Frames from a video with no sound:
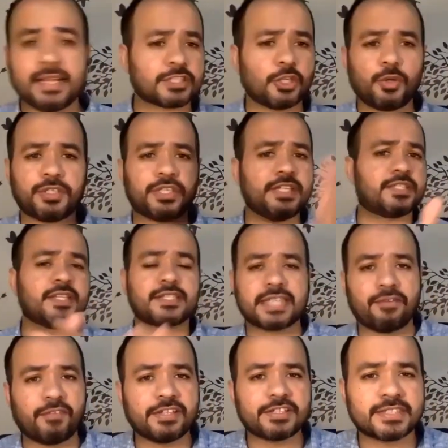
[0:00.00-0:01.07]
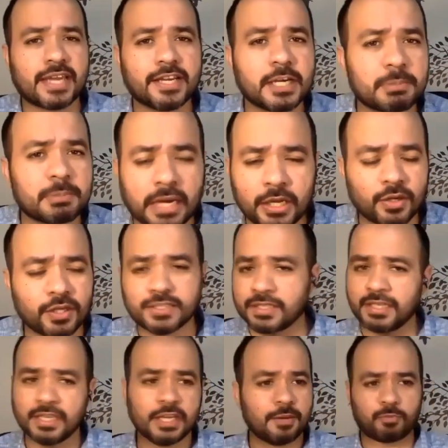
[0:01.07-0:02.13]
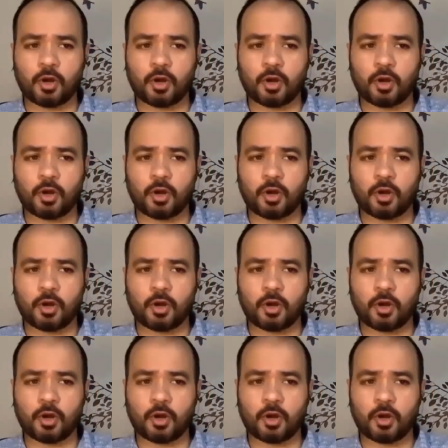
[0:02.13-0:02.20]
Let's say you're teaching 7th standard biology.